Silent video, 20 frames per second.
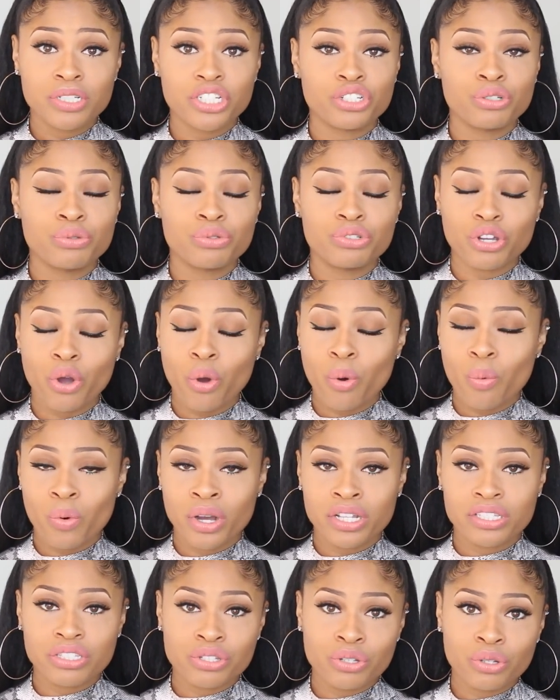You don't
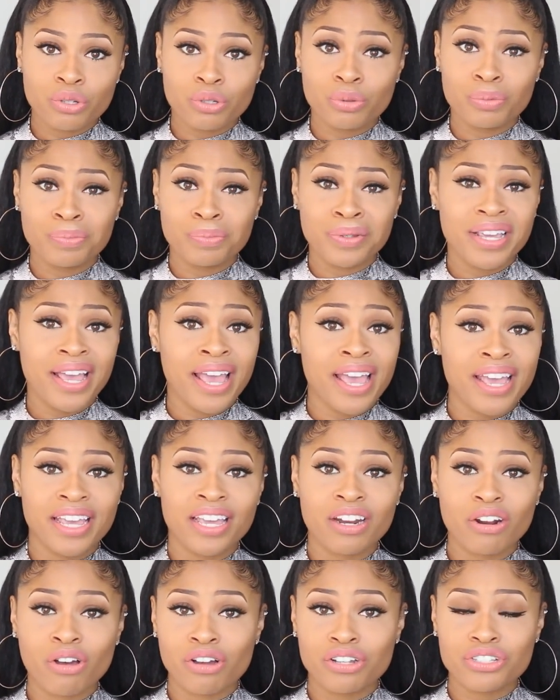want to be
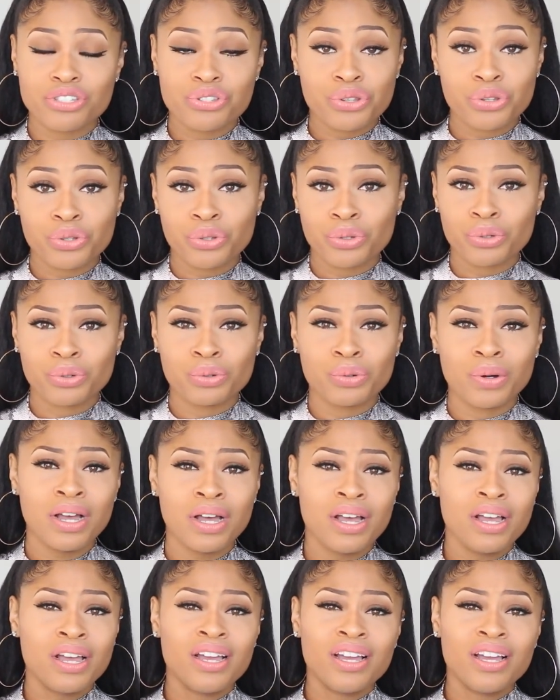hanging on to